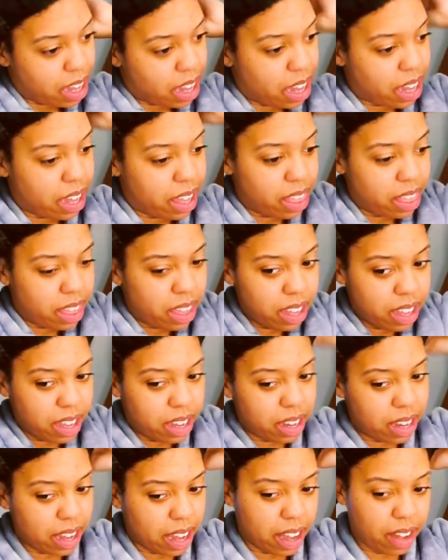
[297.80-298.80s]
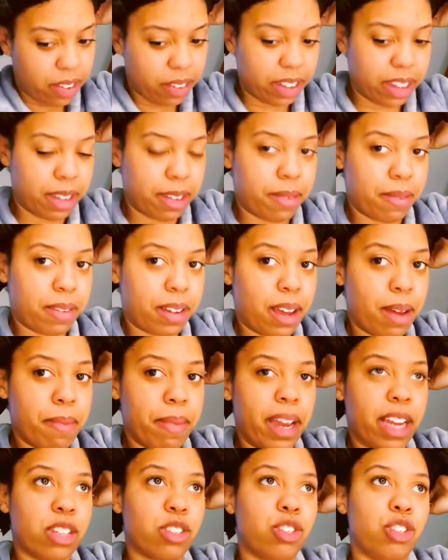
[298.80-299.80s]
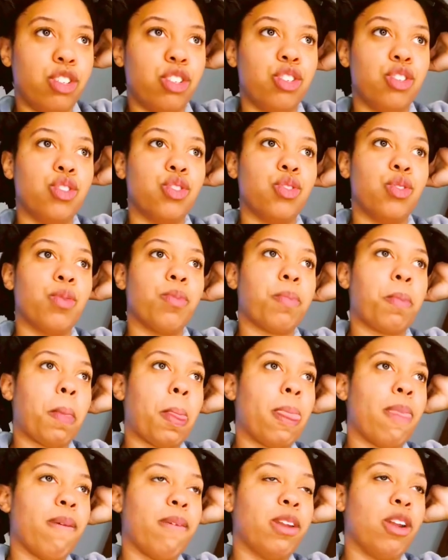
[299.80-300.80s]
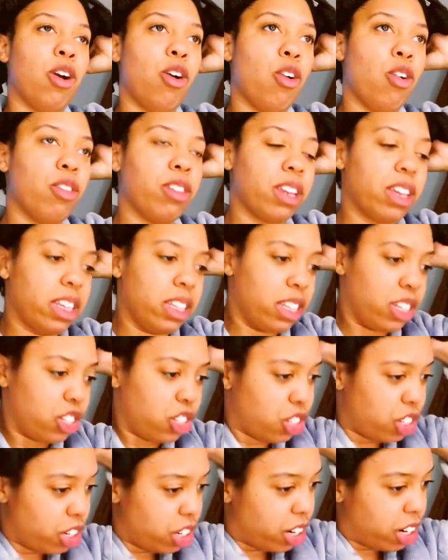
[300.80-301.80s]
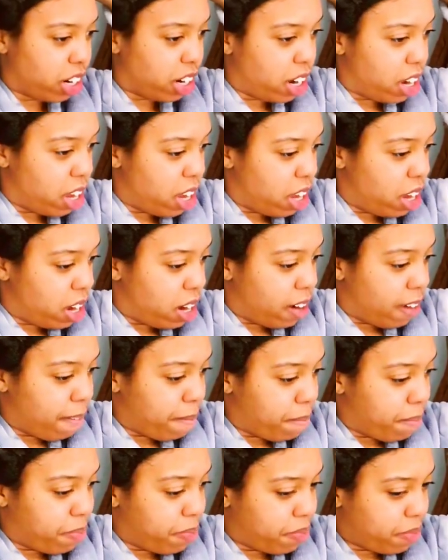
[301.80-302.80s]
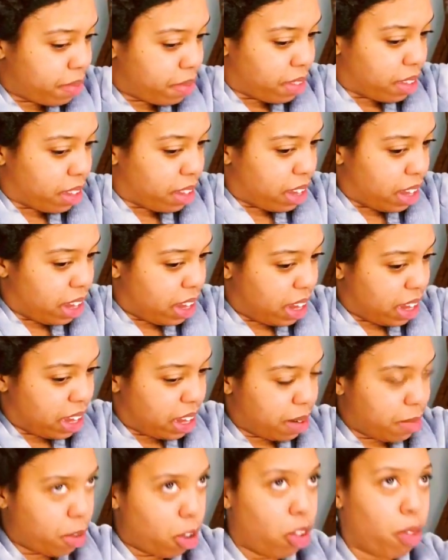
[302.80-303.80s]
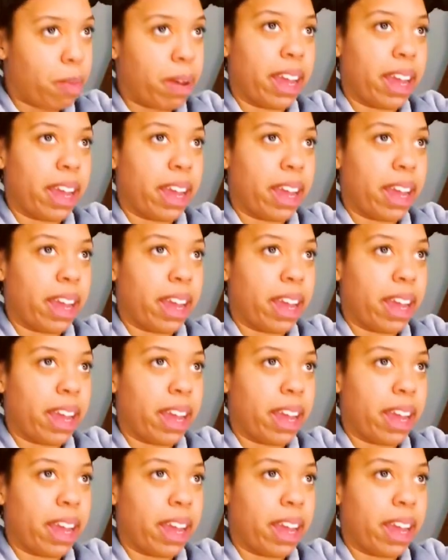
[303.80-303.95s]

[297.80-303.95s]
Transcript: and then I'll come back to you when all the conditioner and all my